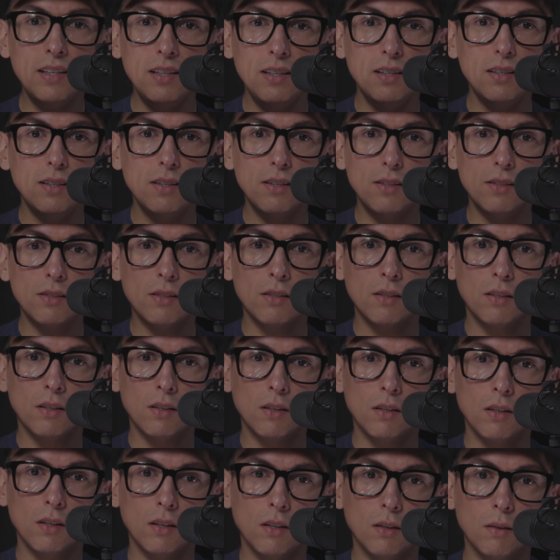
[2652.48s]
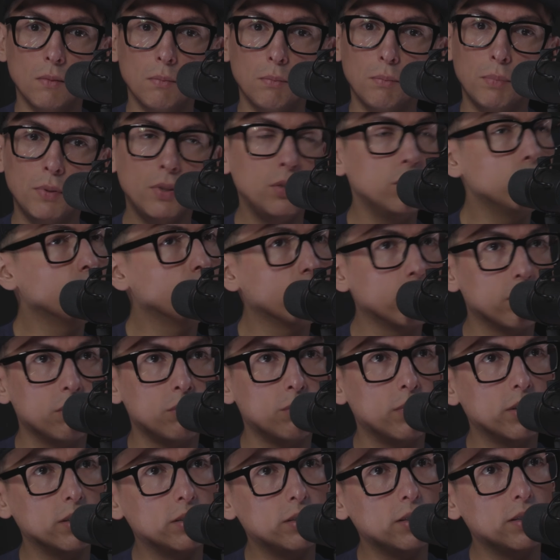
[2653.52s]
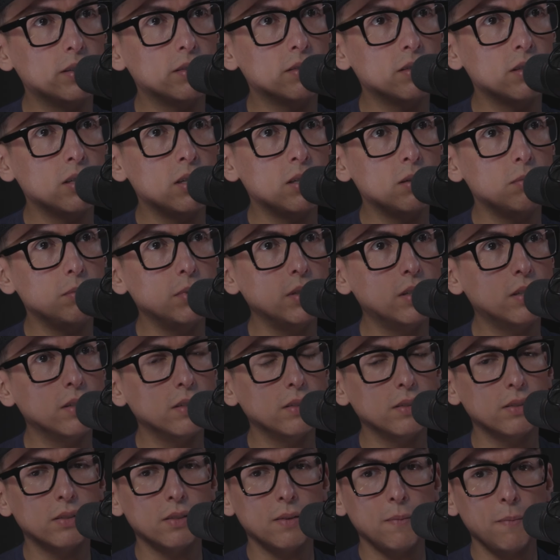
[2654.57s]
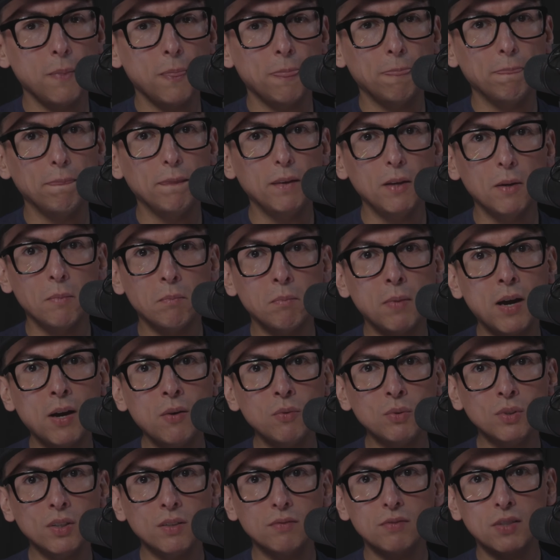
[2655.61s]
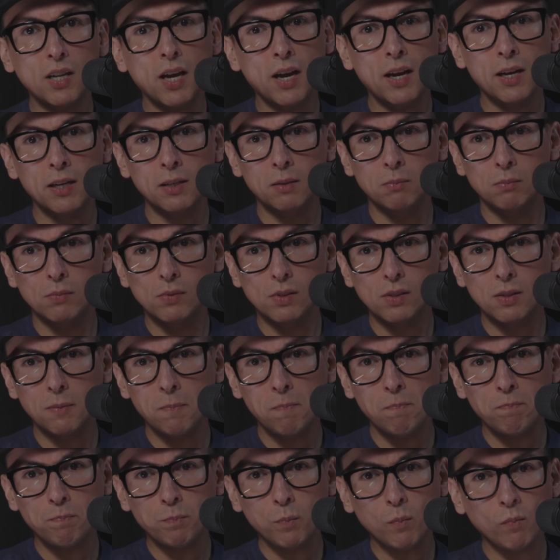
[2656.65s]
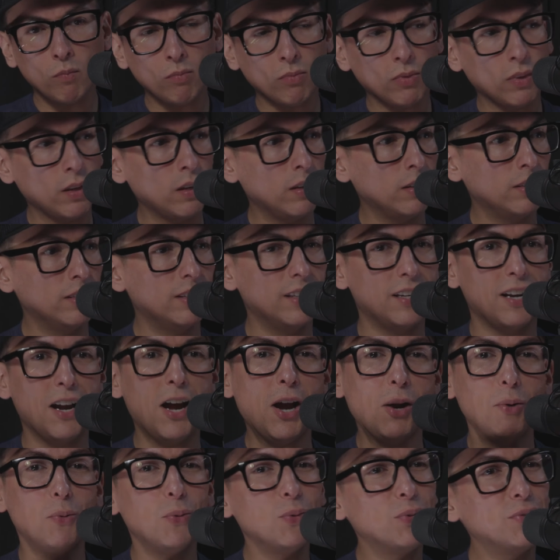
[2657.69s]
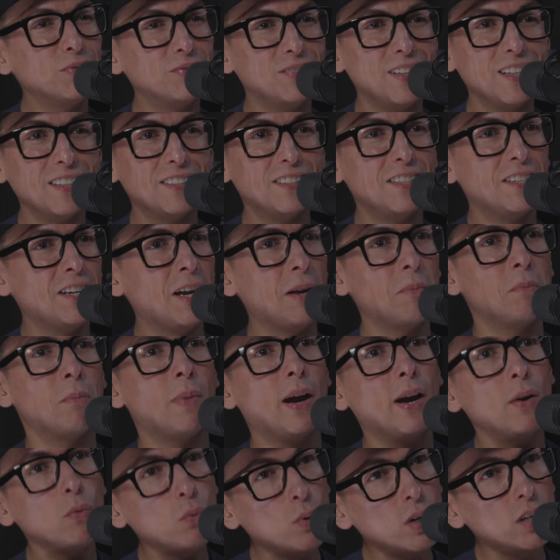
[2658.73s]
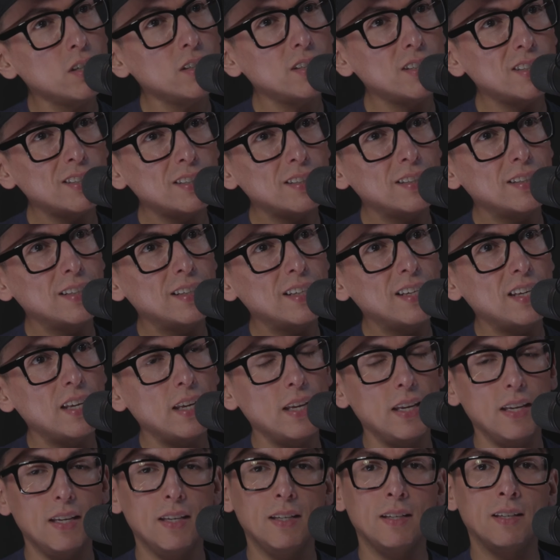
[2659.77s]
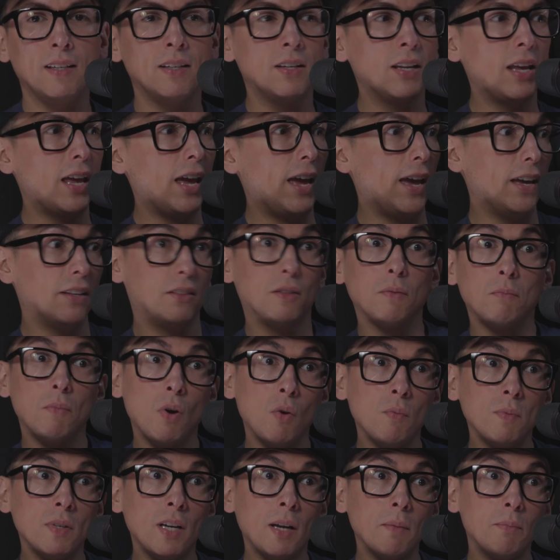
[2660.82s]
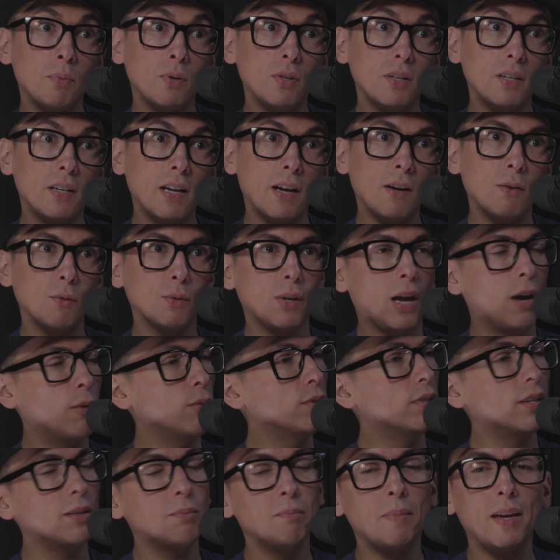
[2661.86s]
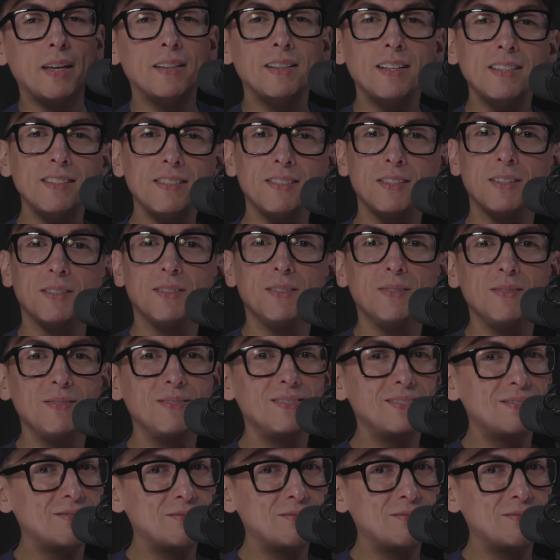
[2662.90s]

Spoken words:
is pure right there. Yeah. Because the amount of times that I reflected on my work, and at the moment I put it out, I was like, man, that's the